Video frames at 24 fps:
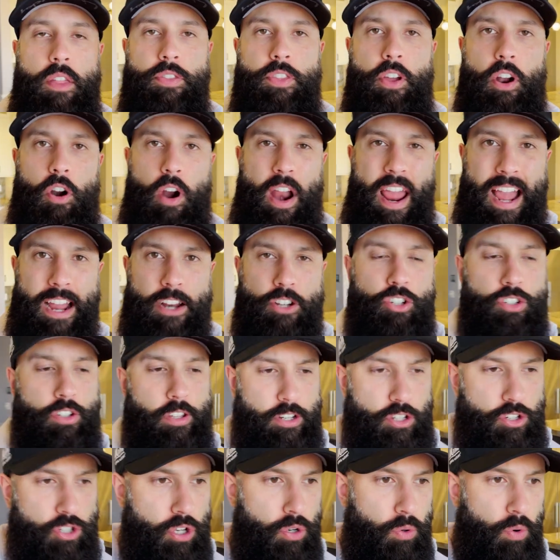There are
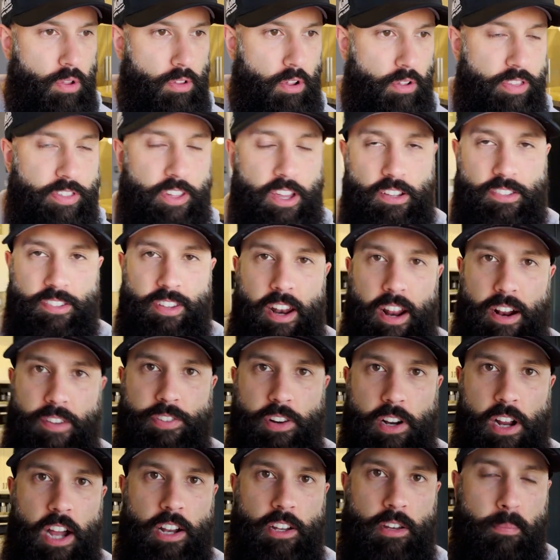actually two other things that I
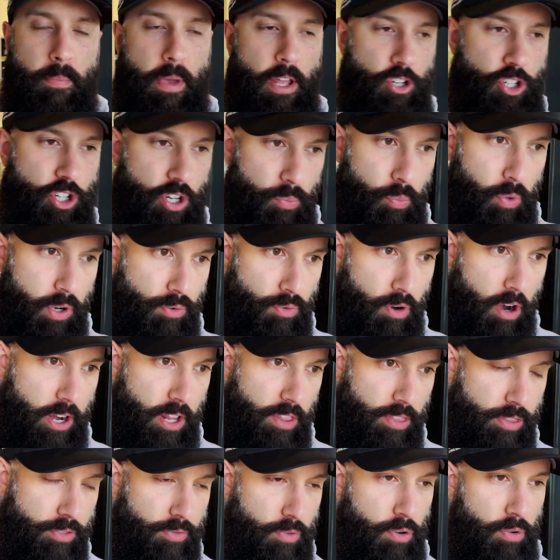forgot to mention when
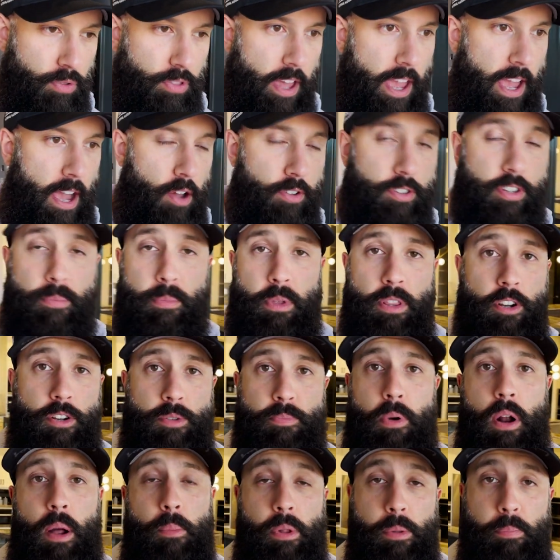running through the house. I mean, there's
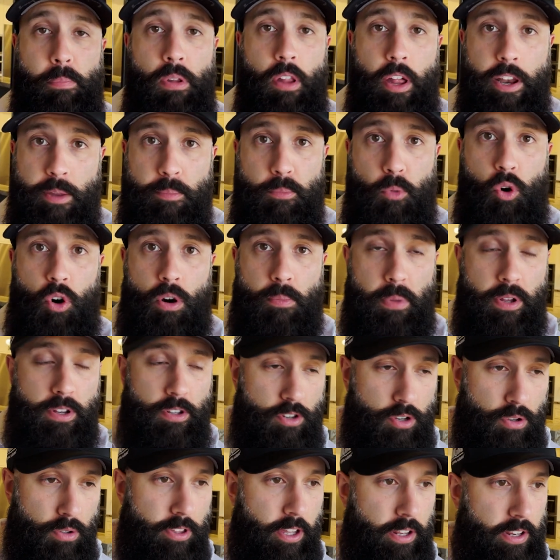probably plenty more, but
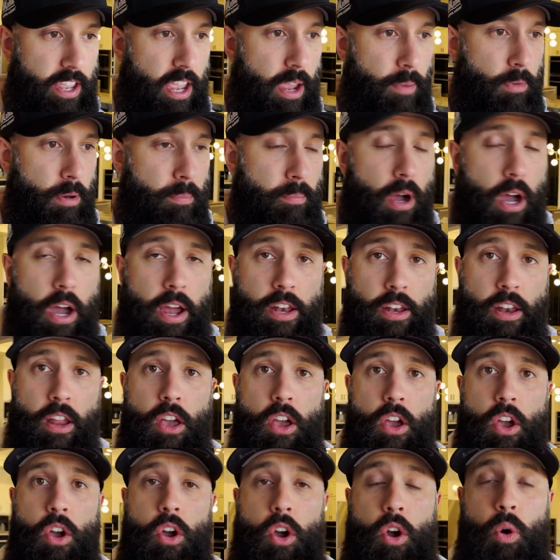two that came to mind.
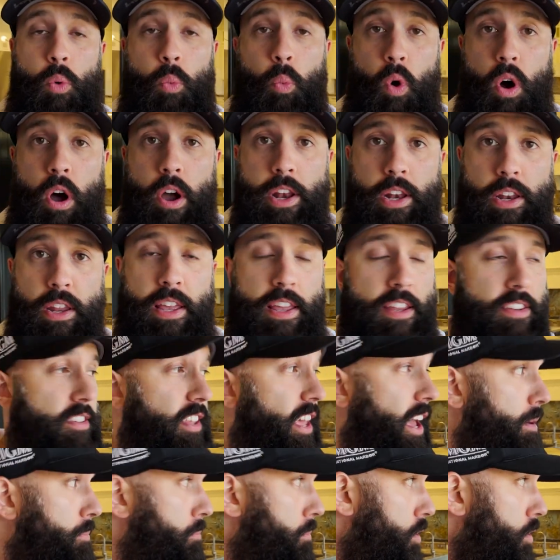One is that